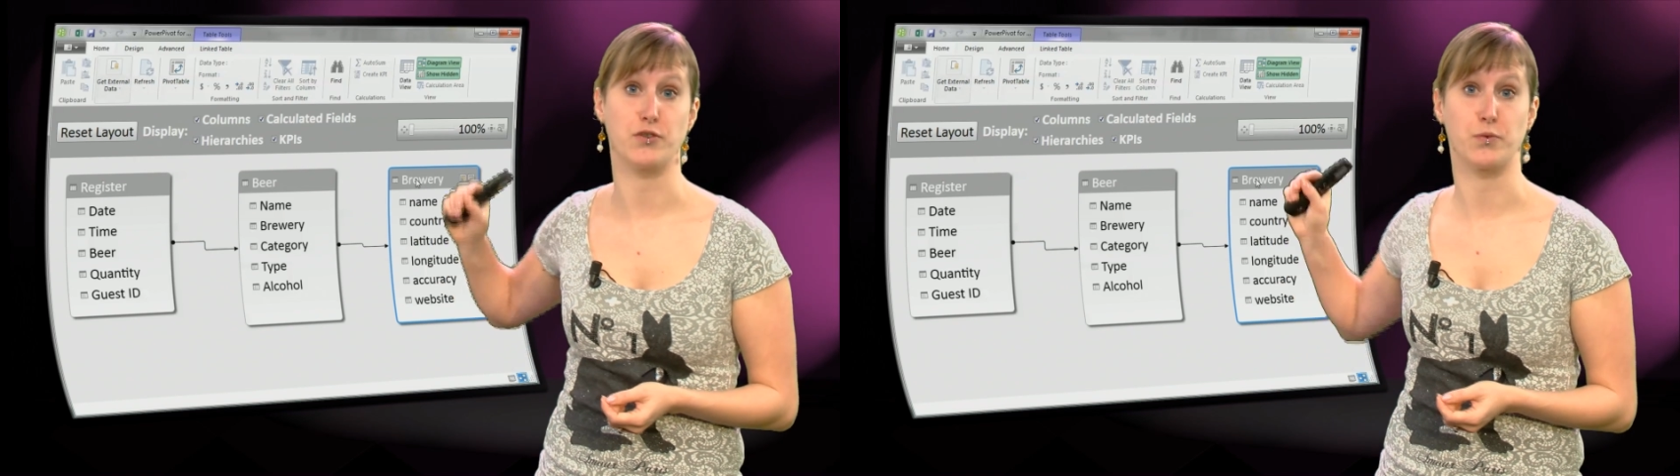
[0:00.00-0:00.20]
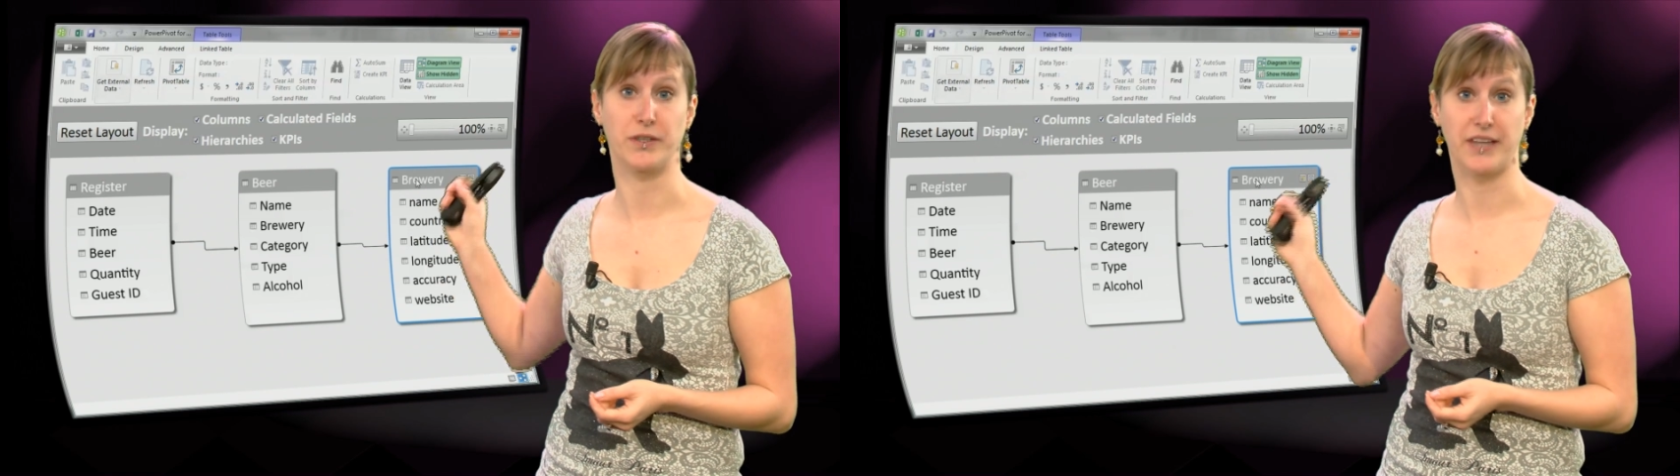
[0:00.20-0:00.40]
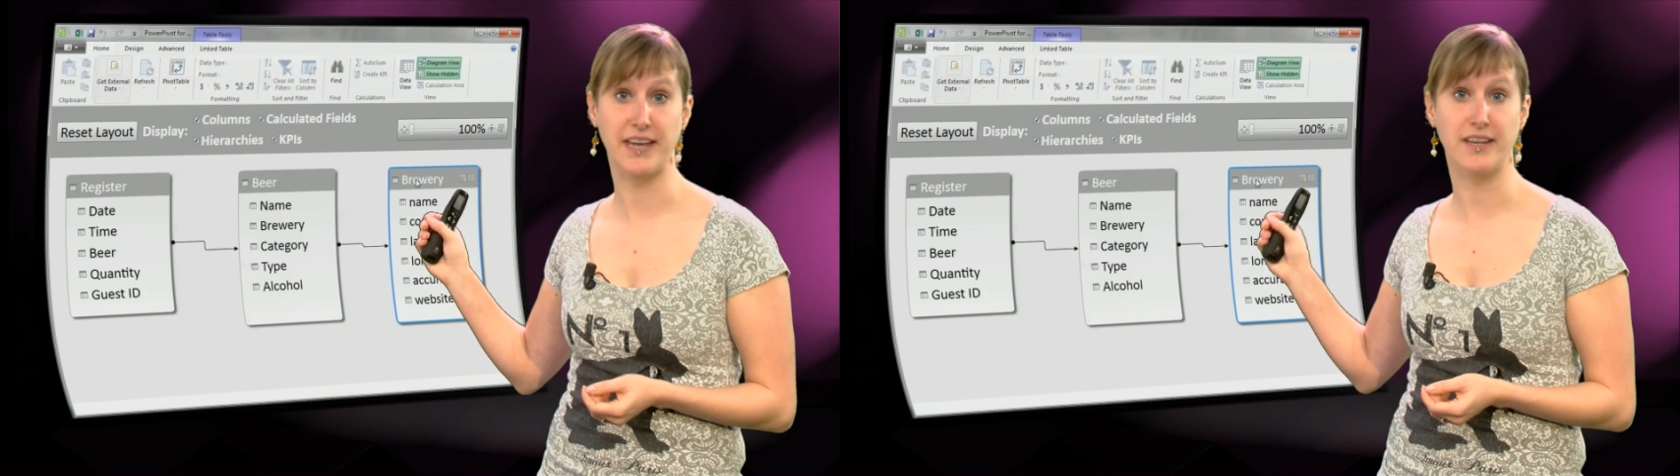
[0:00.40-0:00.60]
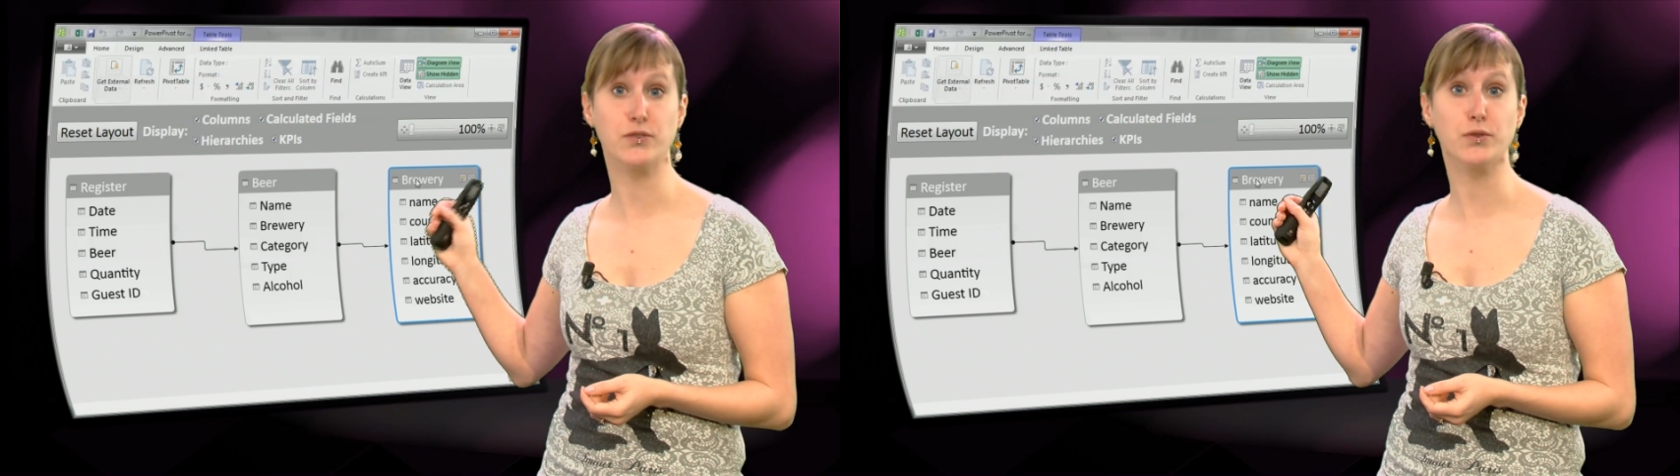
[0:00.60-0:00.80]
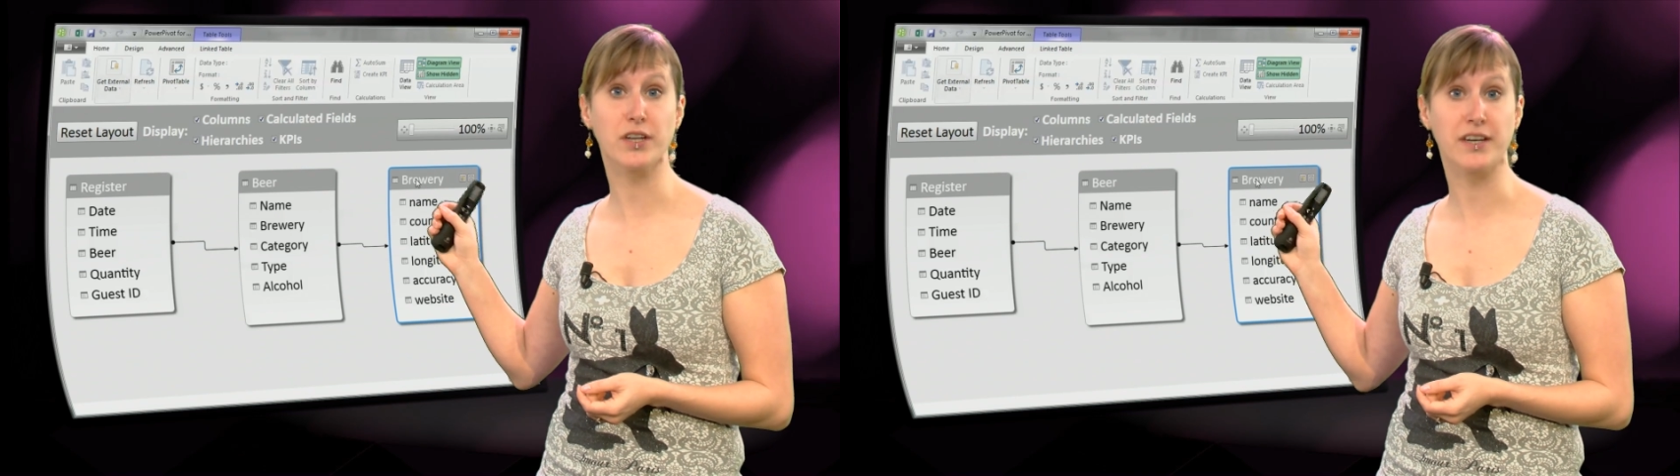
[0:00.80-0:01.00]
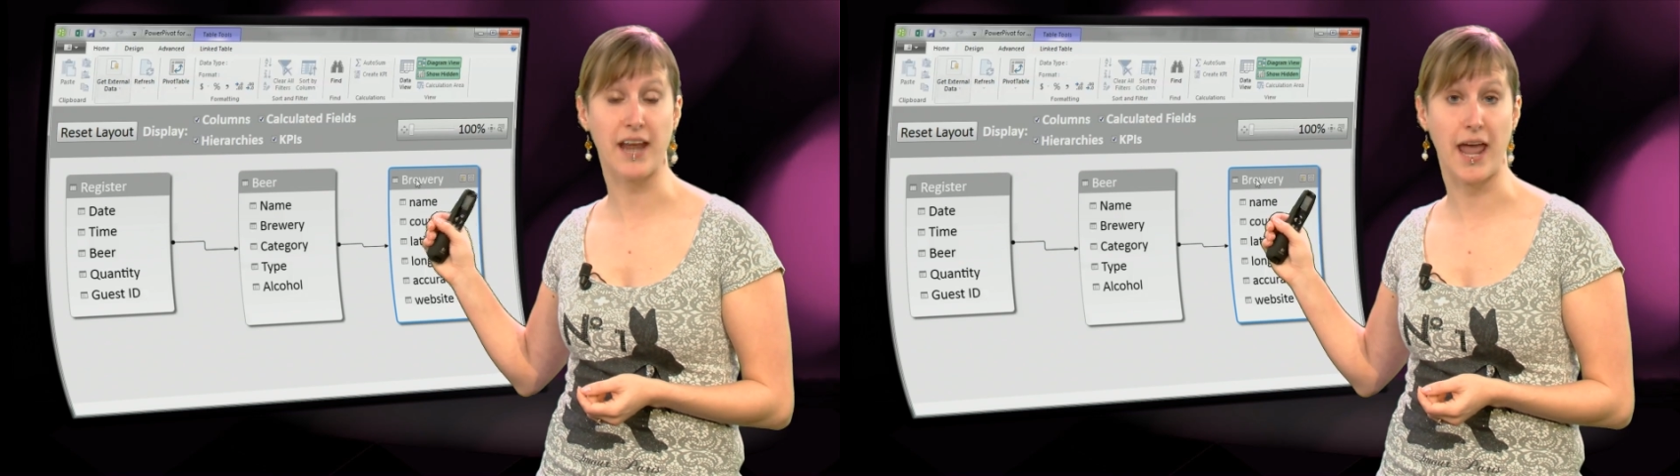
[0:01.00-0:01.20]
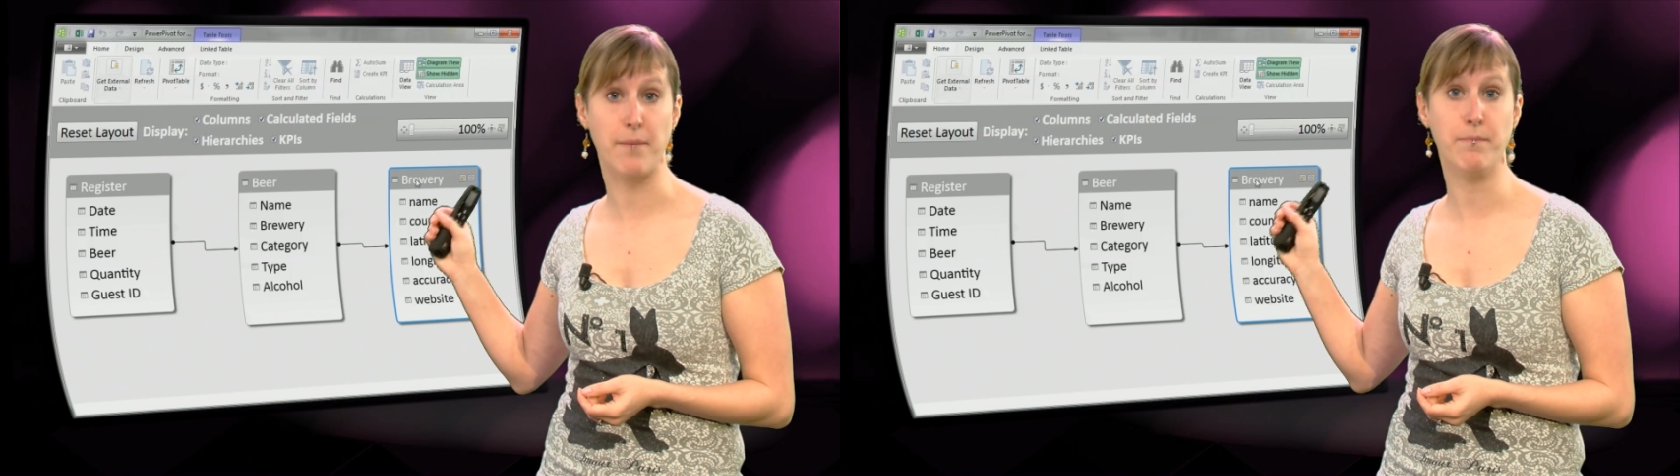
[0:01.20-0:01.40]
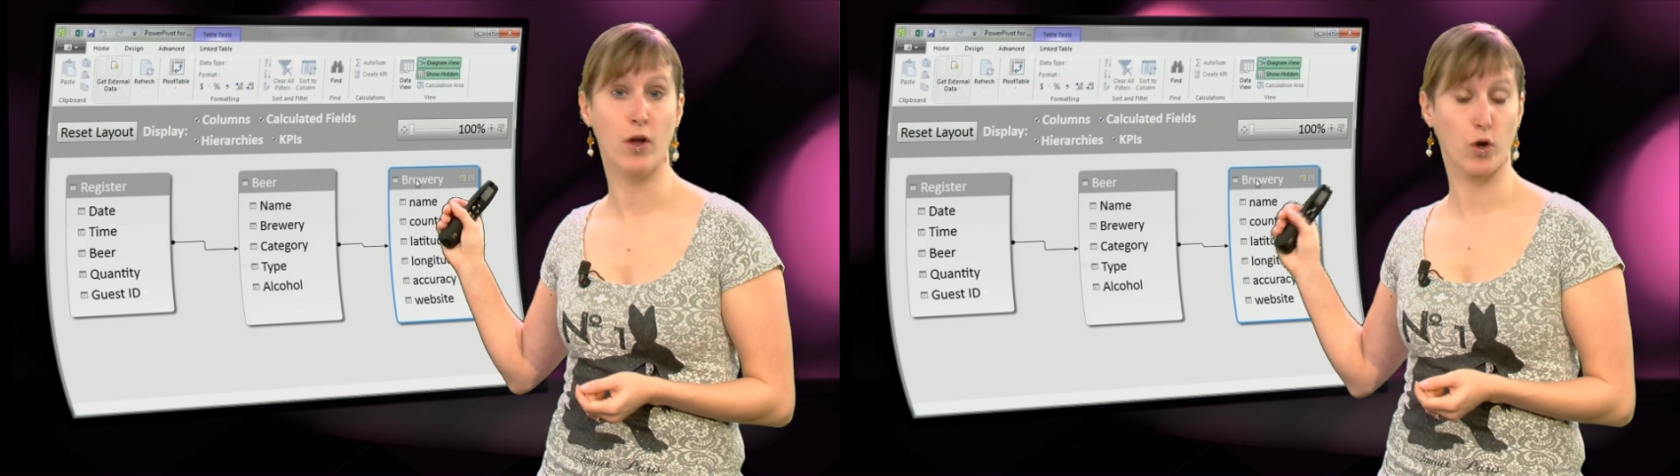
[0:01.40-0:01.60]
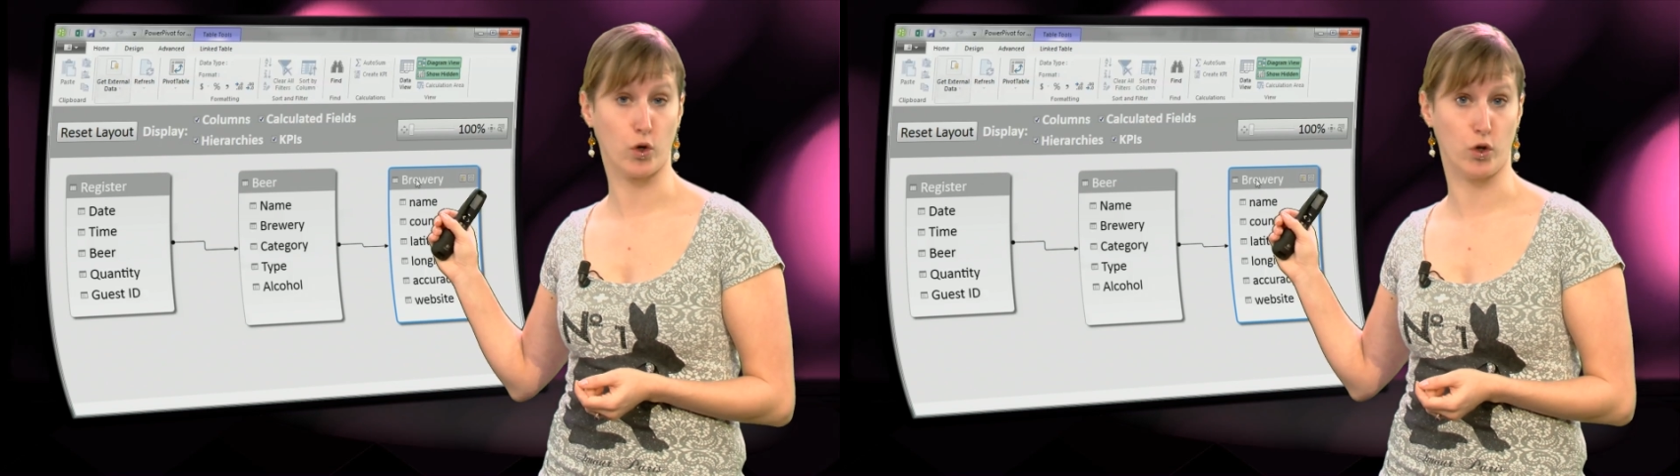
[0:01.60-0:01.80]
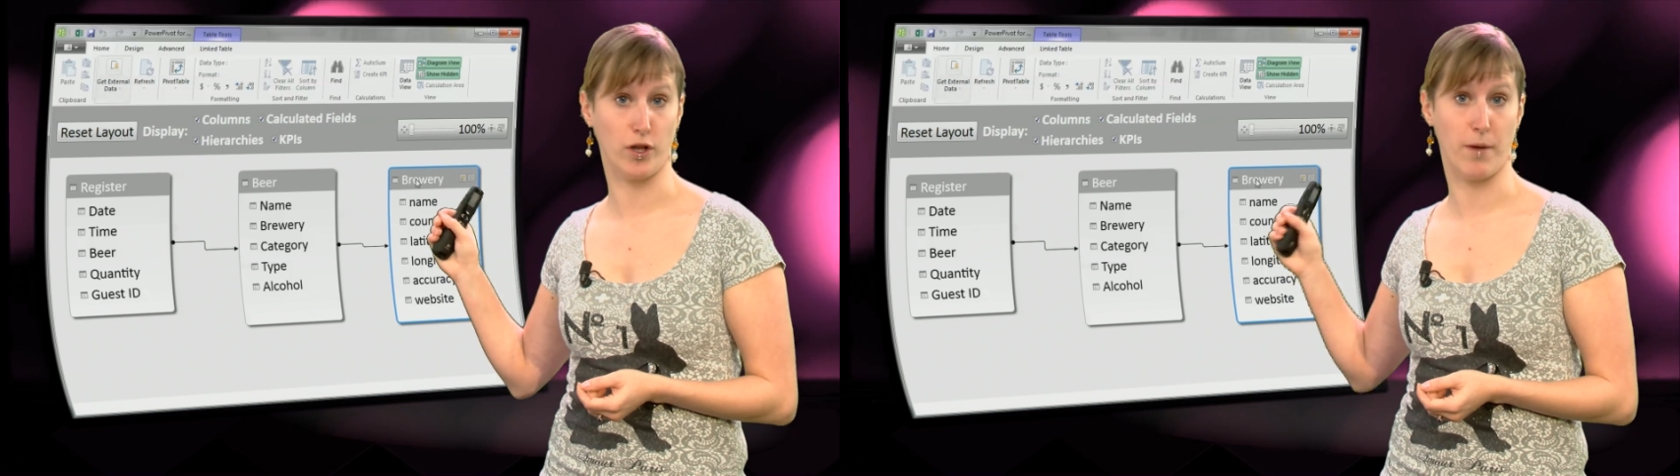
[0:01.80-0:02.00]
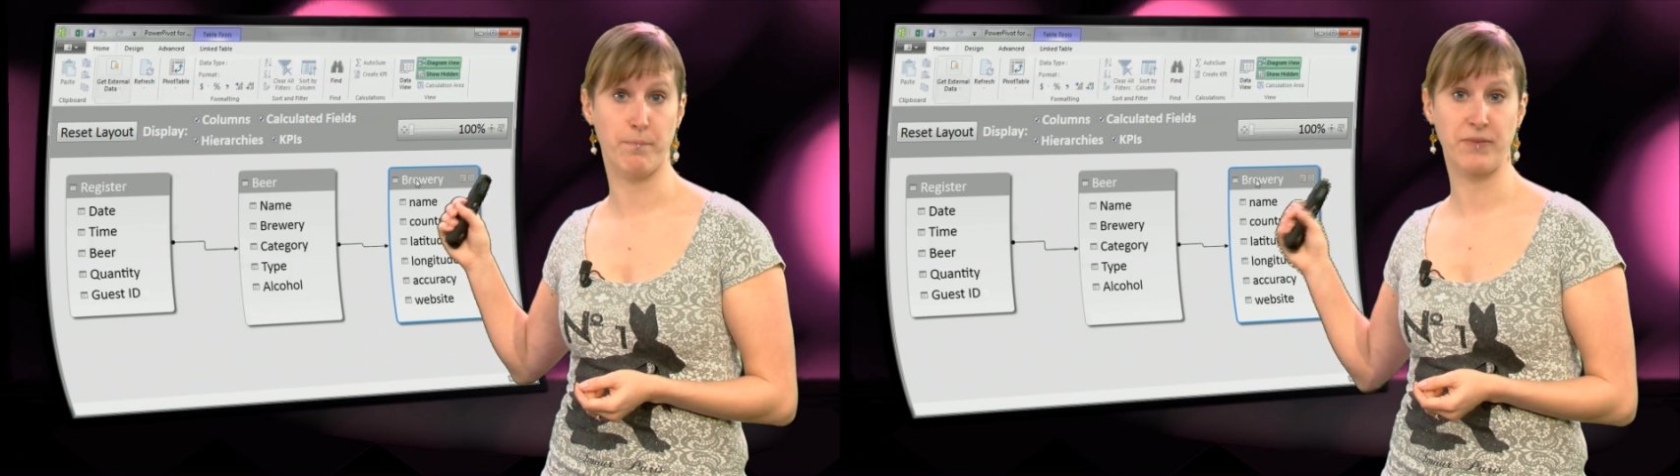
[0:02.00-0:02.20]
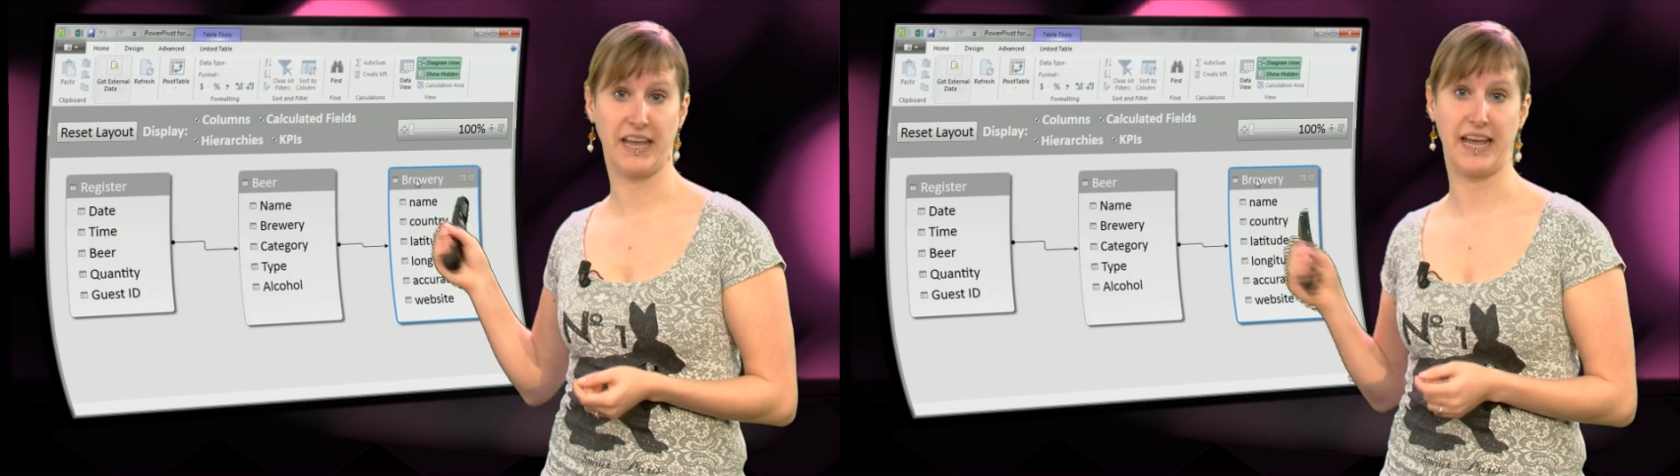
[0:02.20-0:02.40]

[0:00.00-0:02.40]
is related to the name column